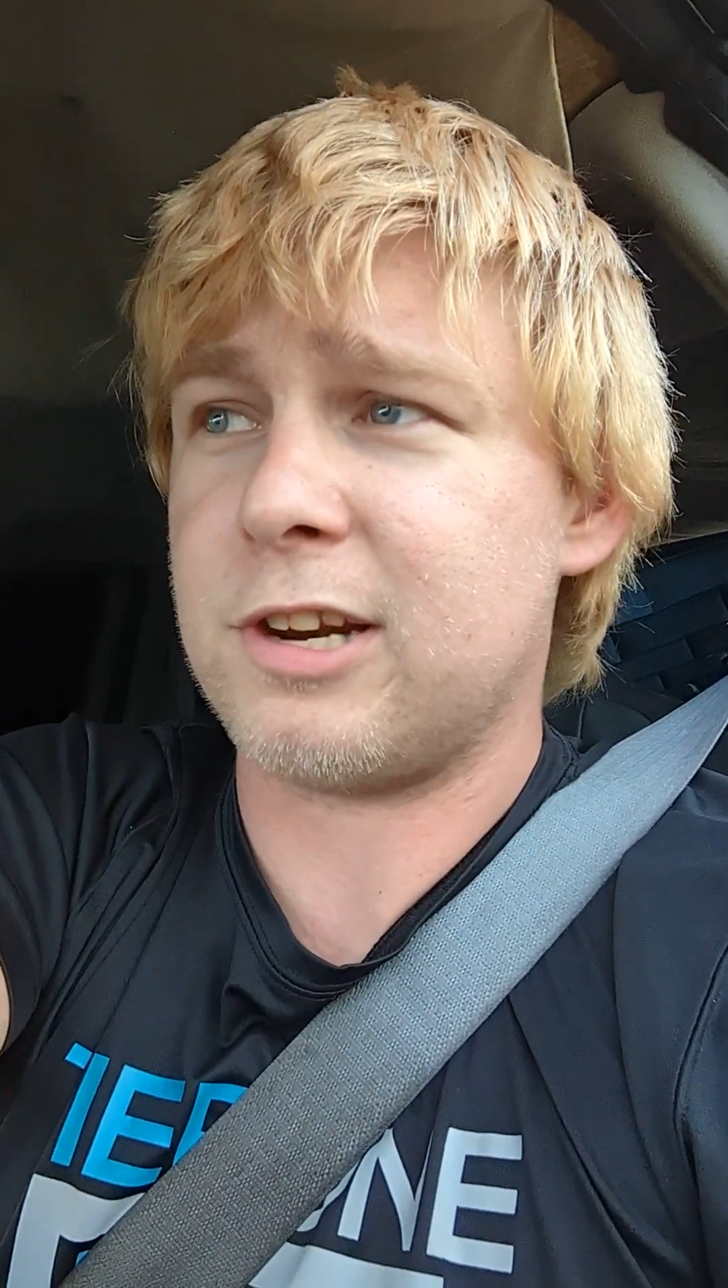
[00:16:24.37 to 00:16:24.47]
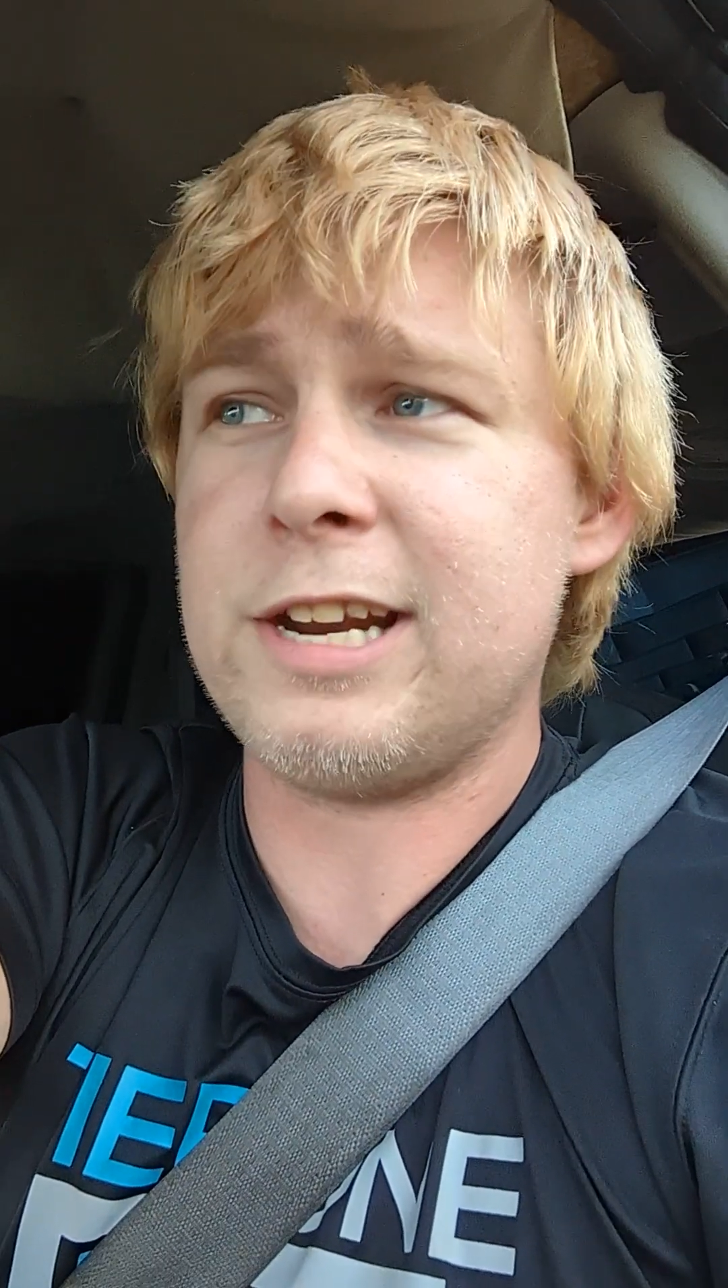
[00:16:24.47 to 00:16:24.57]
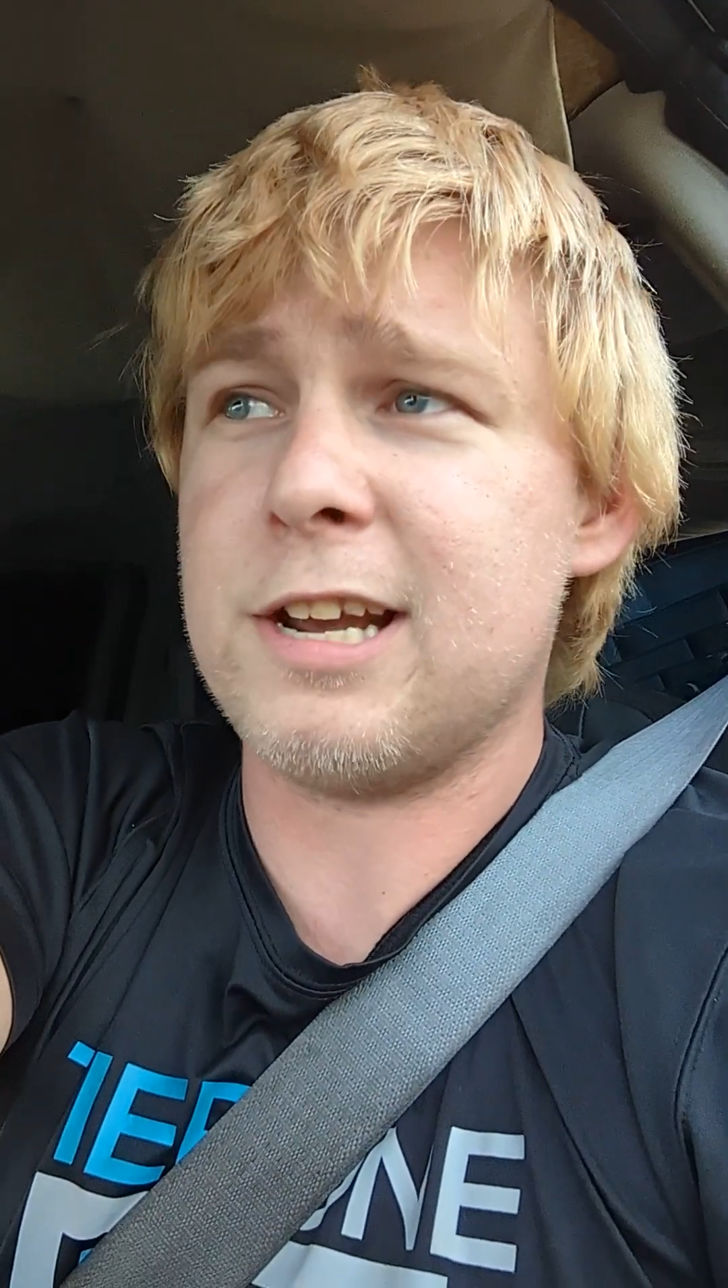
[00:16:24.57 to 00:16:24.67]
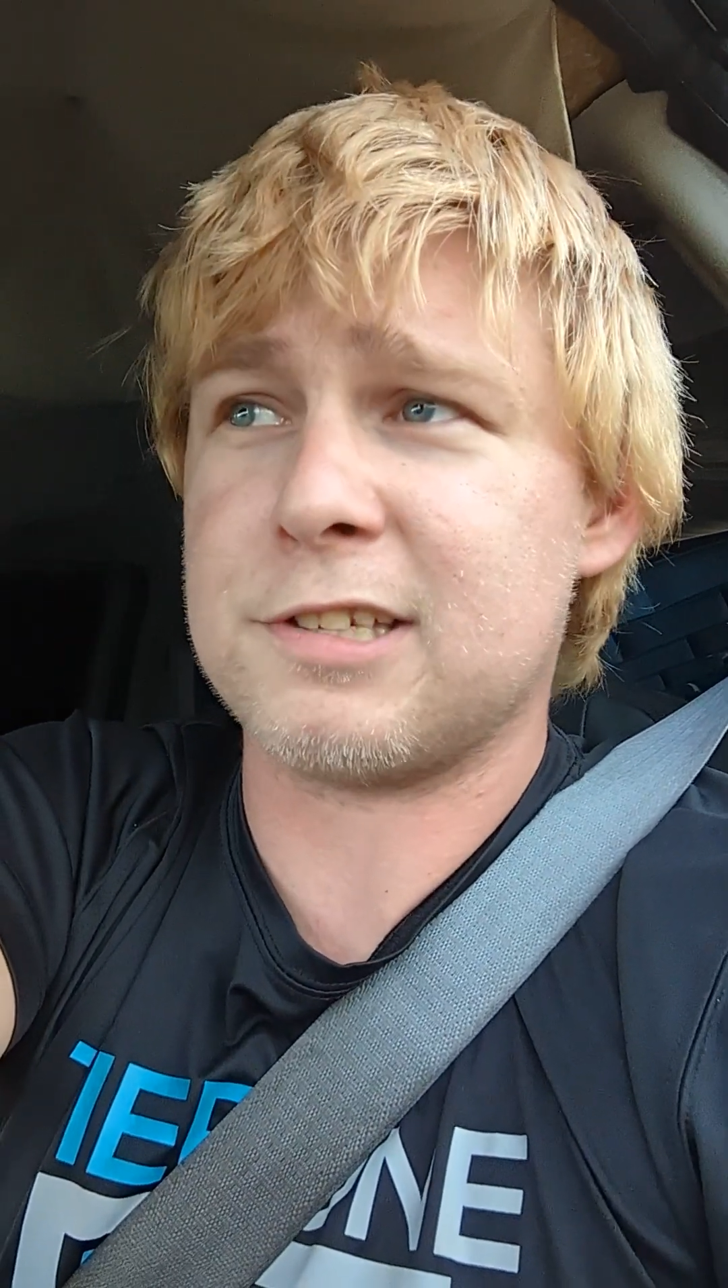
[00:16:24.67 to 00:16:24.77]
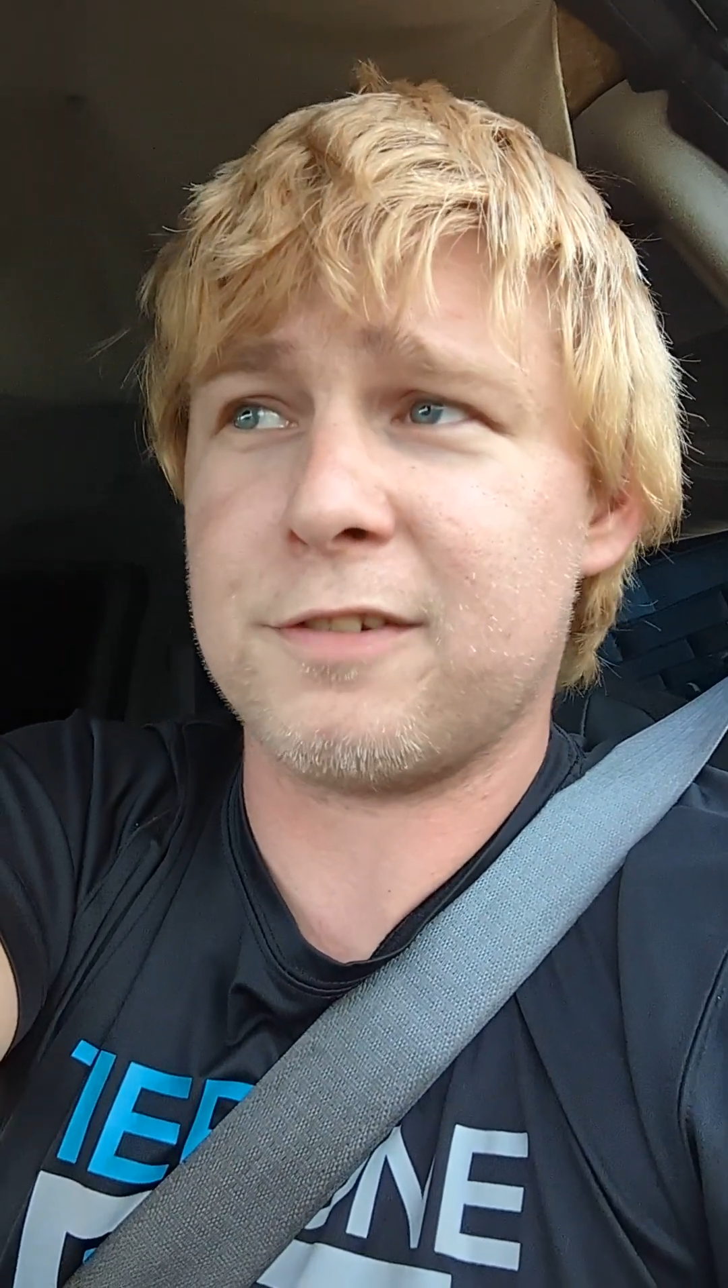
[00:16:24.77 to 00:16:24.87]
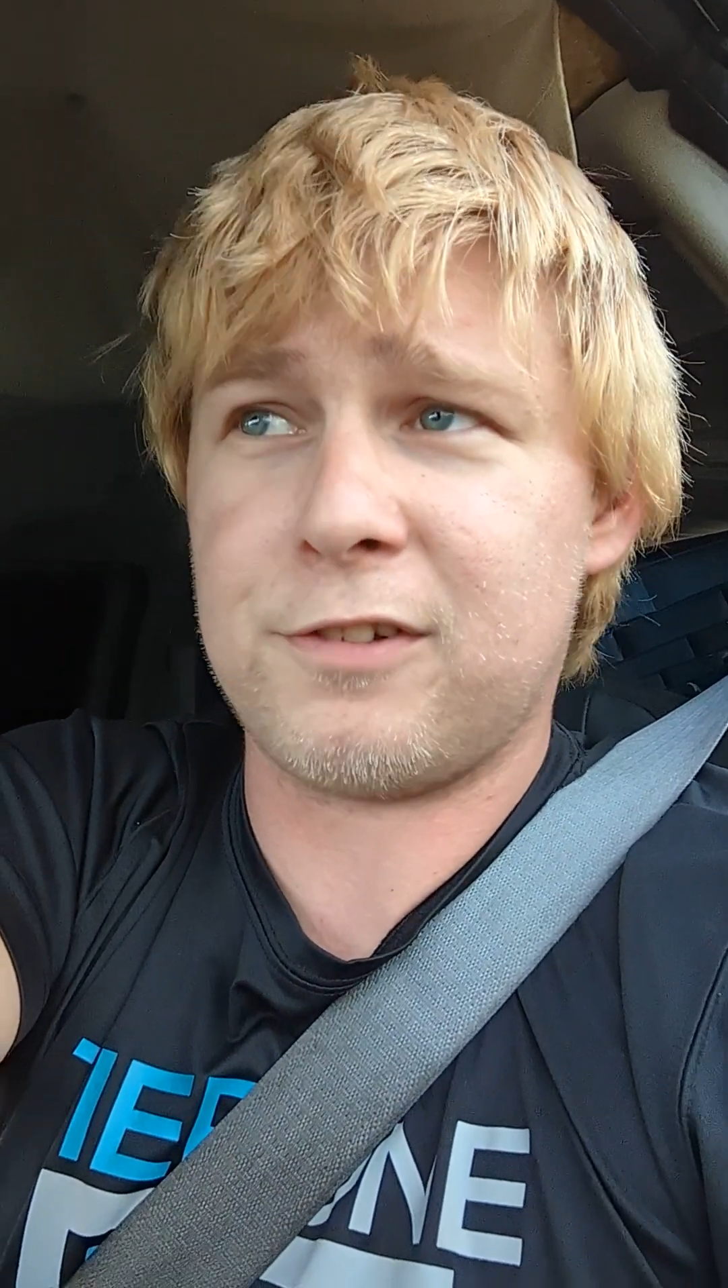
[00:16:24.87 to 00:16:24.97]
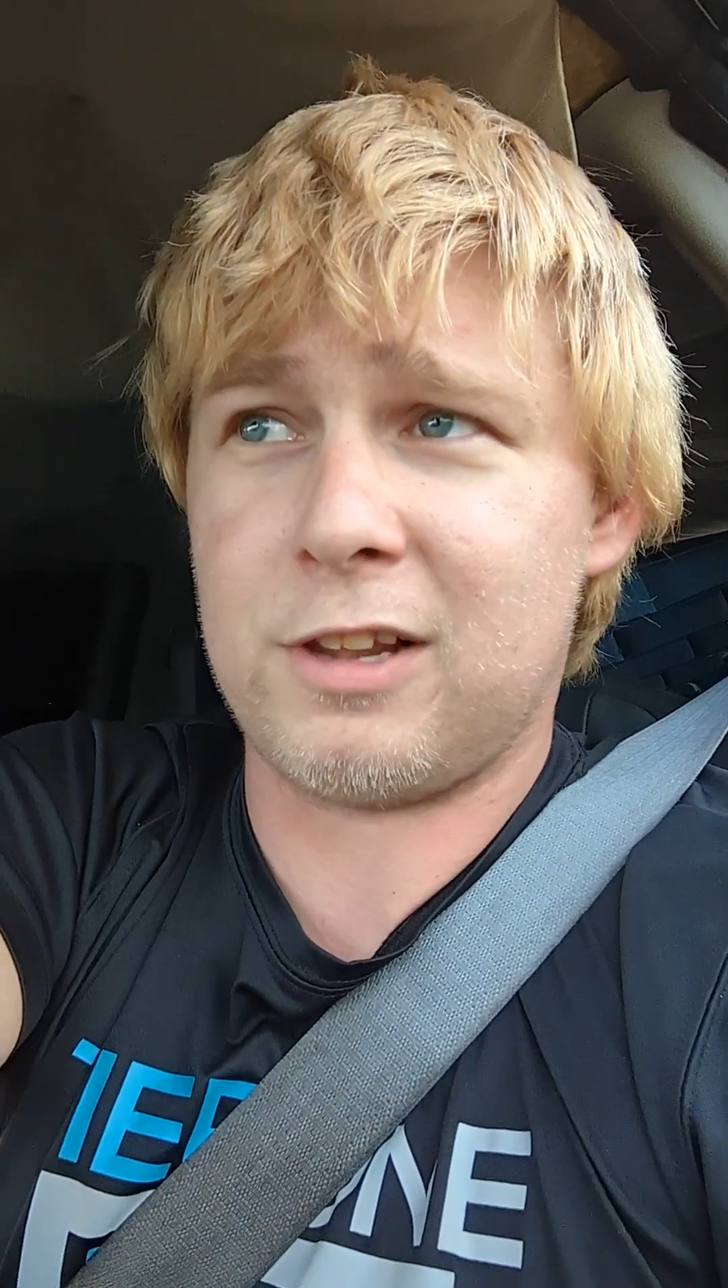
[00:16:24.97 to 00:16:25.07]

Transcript: He doesn't feel